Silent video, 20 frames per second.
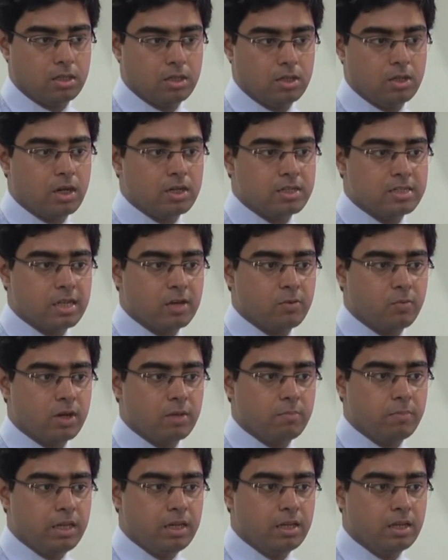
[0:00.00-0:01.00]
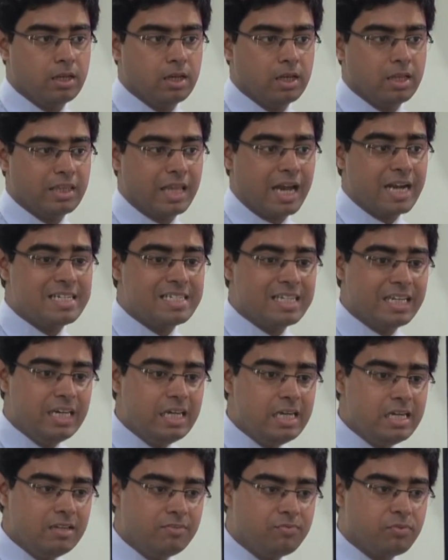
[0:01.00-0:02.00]
You understand what I mean? That's the
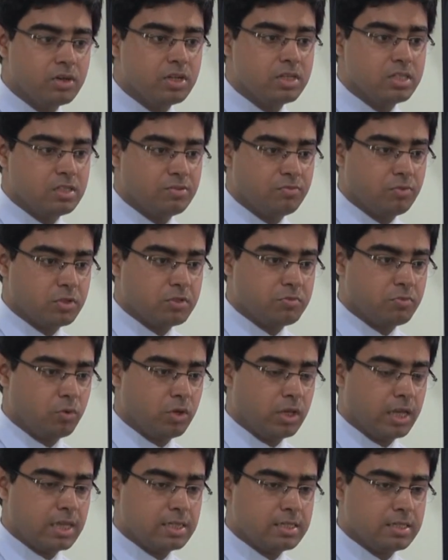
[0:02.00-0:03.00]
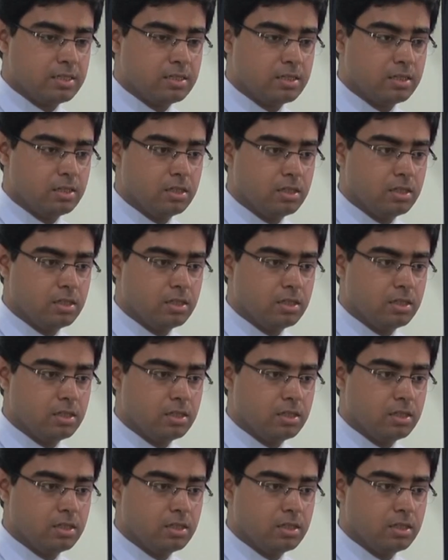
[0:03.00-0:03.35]
indifference of phosphoric acid.